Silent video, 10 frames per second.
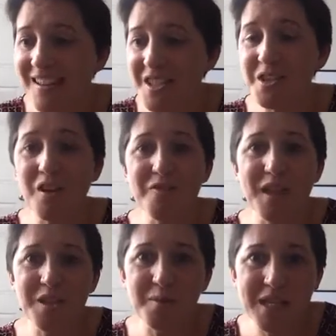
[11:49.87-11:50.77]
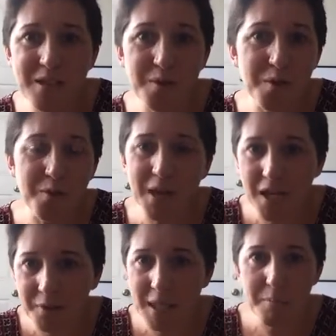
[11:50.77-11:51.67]
there are stuff that you need to know you
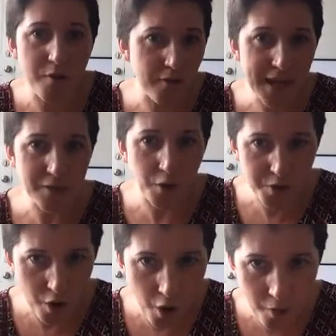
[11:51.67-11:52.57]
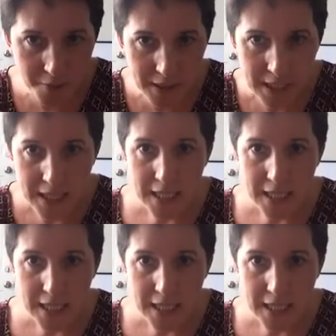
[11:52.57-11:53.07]
cannot improvise on your own.